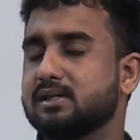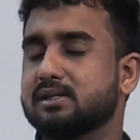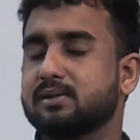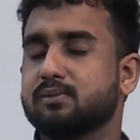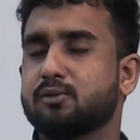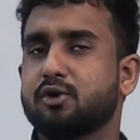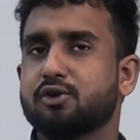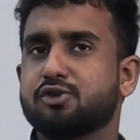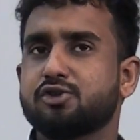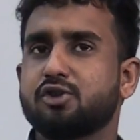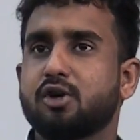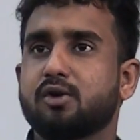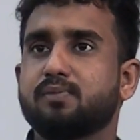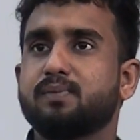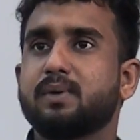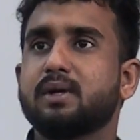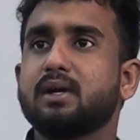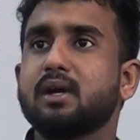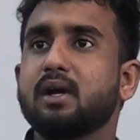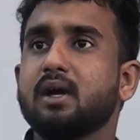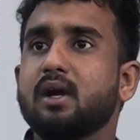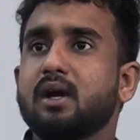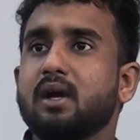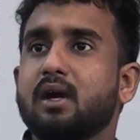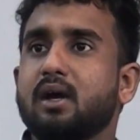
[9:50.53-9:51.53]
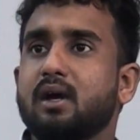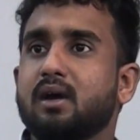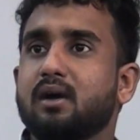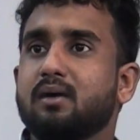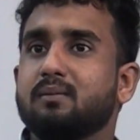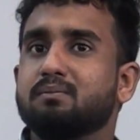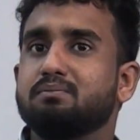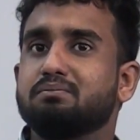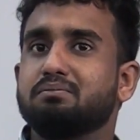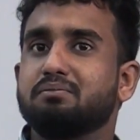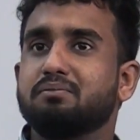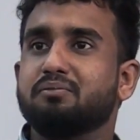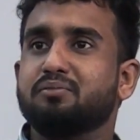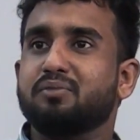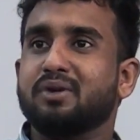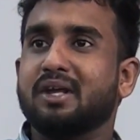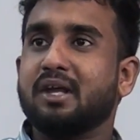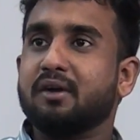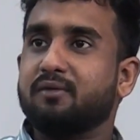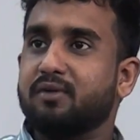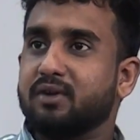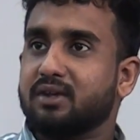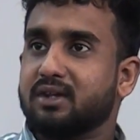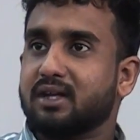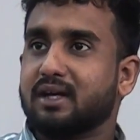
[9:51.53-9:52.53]
I'm not sure, but
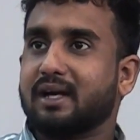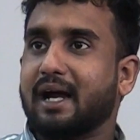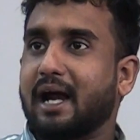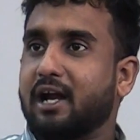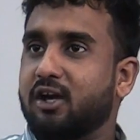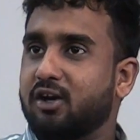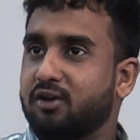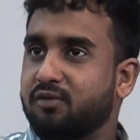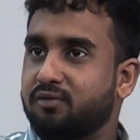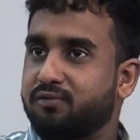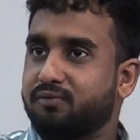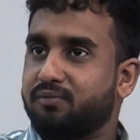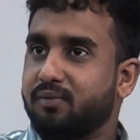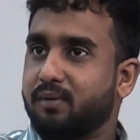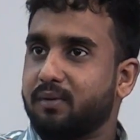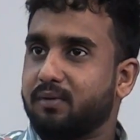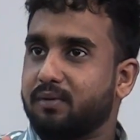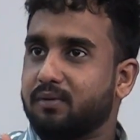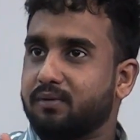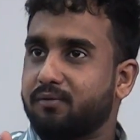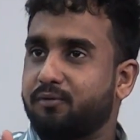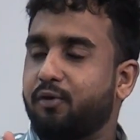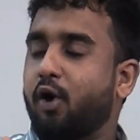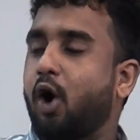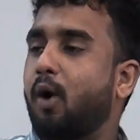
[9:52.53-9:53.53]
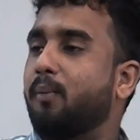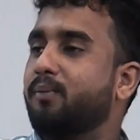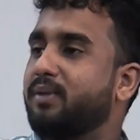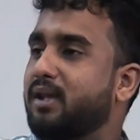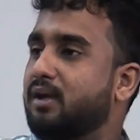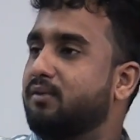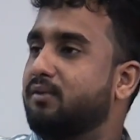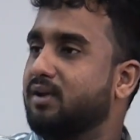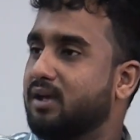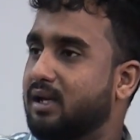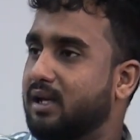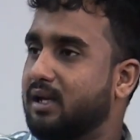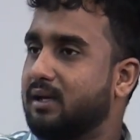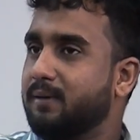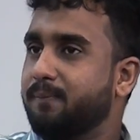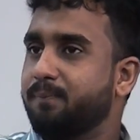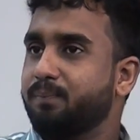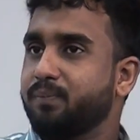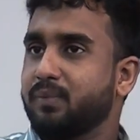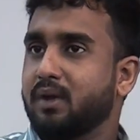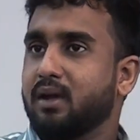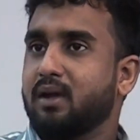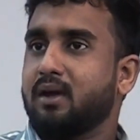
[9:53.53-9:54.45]
given the kind of form they were in.